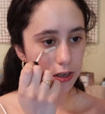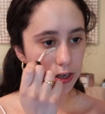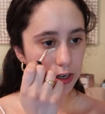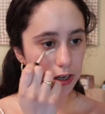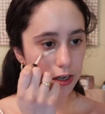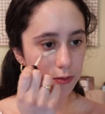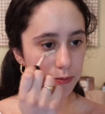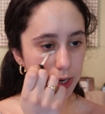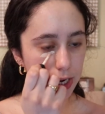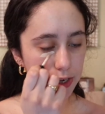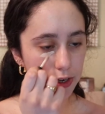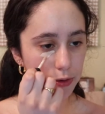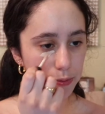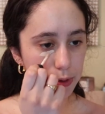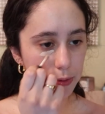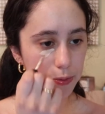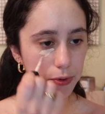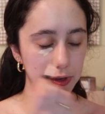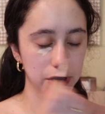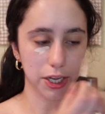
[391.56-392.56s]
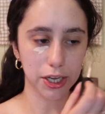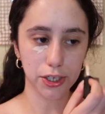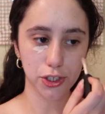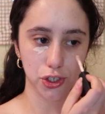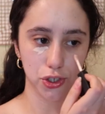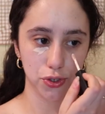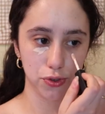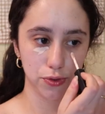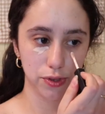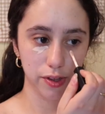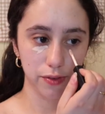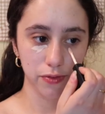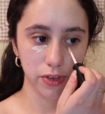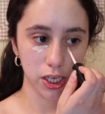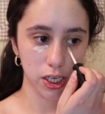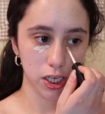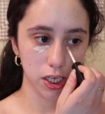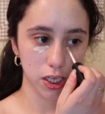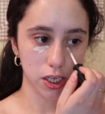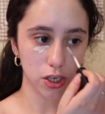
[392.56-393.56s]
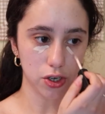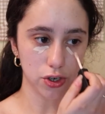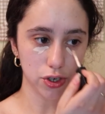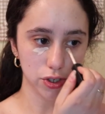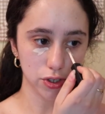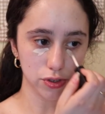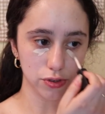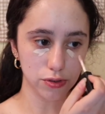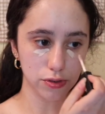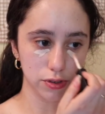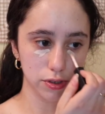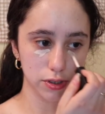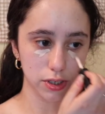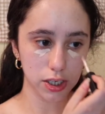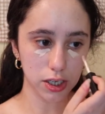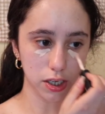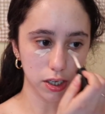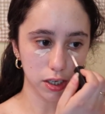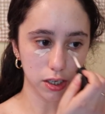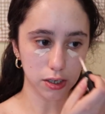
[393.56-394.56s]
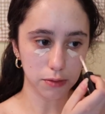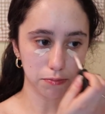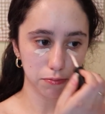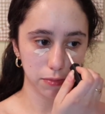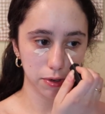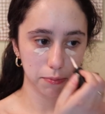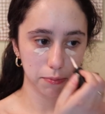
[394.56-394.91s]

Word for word: Um, I know people are like, do the V or do the thing.